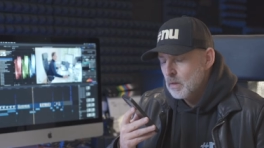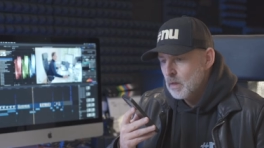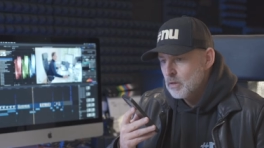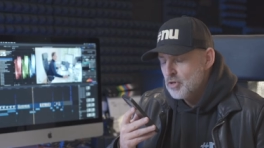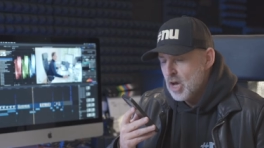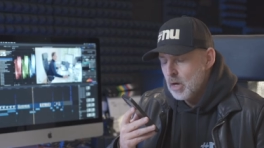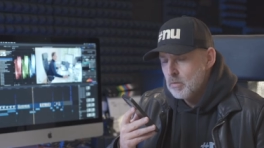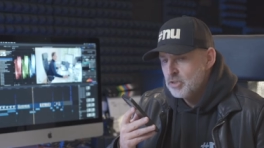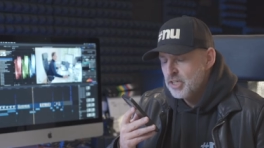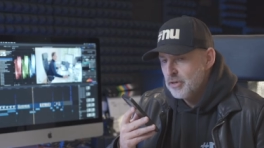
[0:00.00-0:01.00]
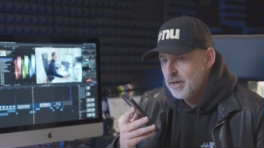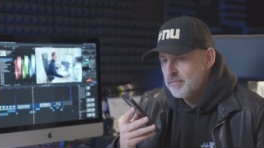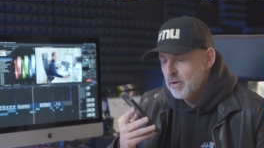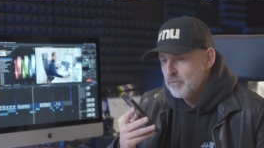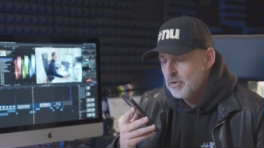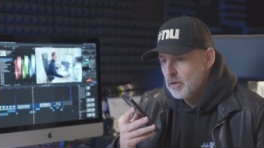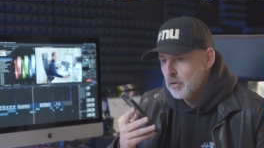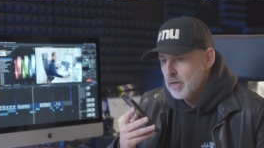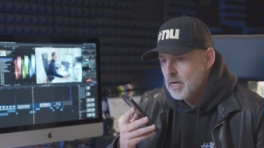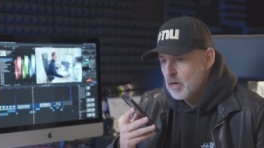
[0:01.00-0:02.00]
No, she's not involved in
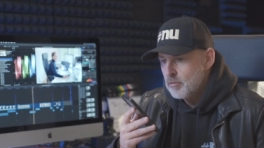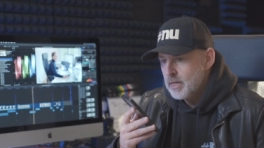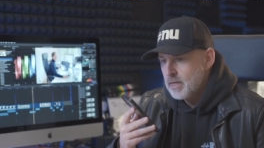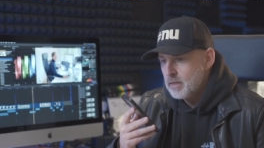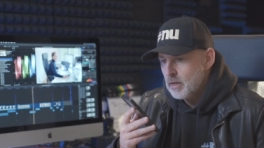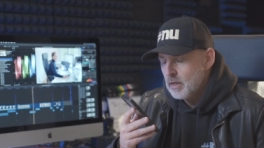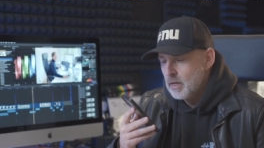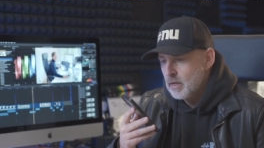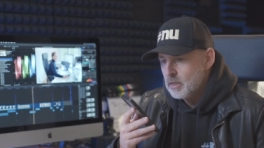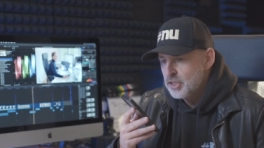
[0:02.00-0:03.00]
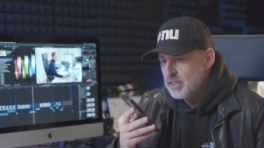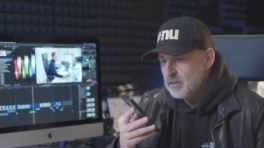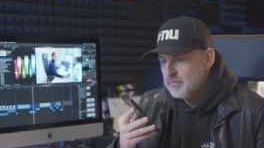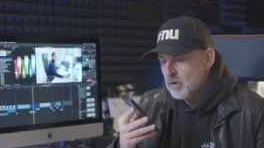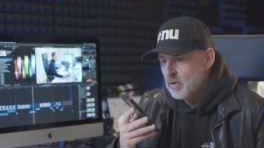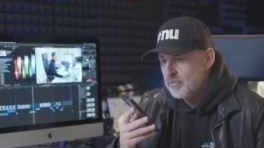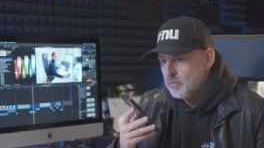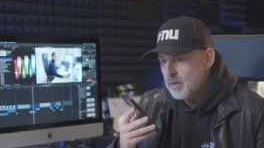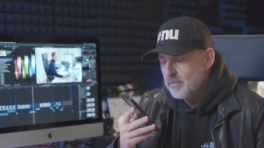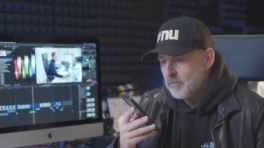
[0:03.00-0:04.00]
Cloncurry. She's involved
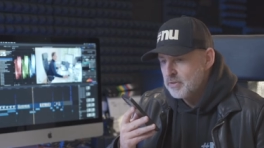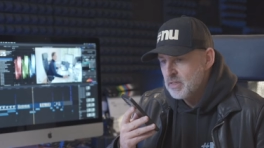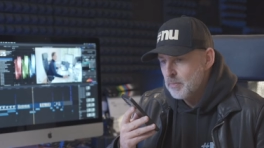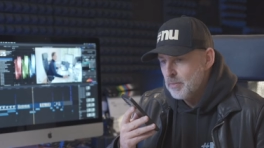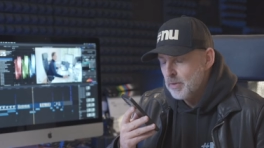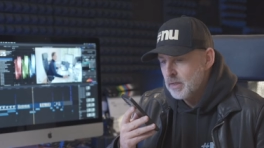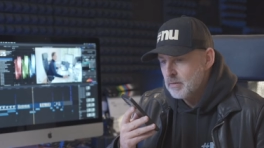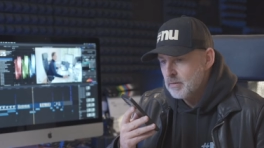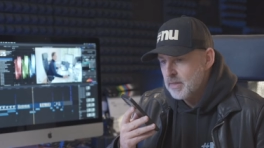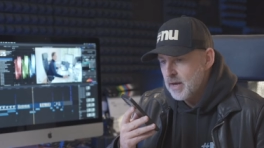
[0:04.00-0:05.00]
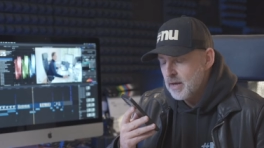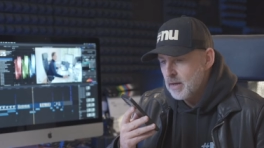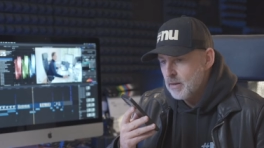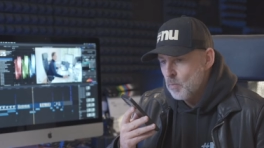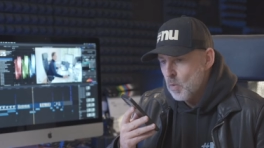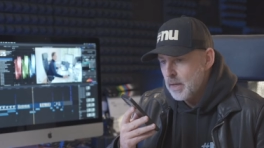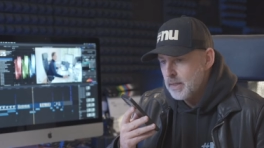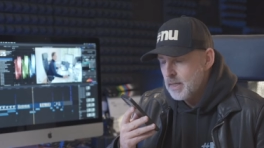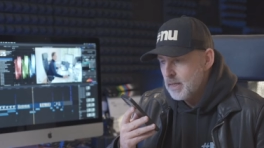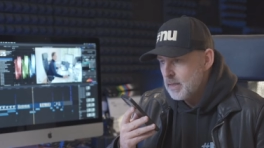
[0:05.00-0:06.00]
with, obviously, we want that one
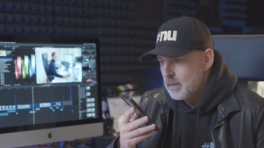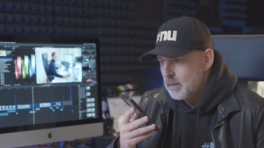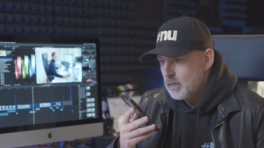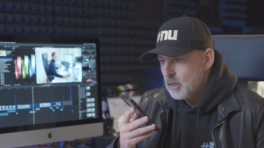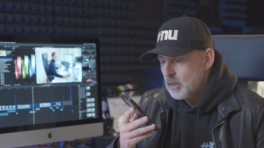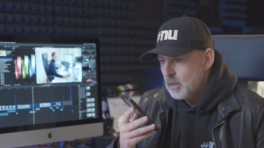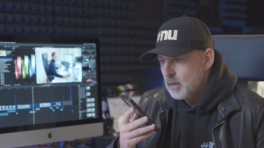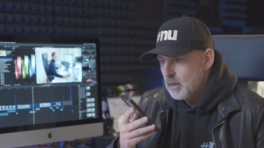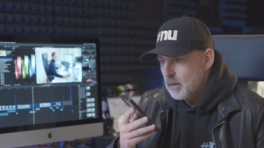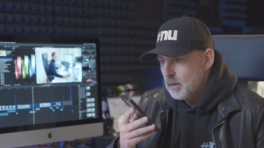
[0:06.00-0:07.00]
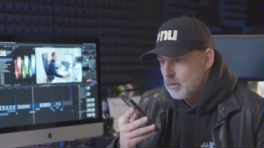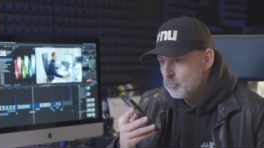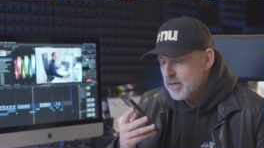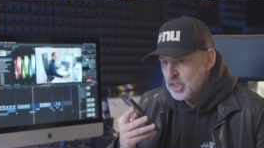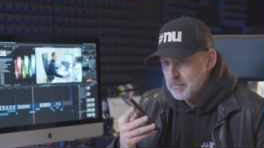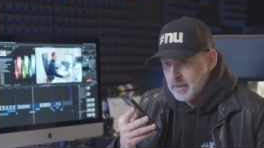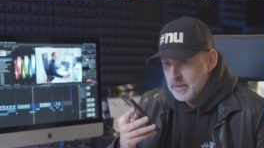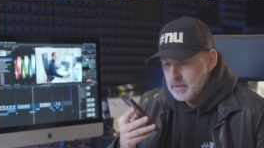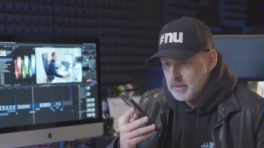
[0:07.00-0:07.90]
in Richmond.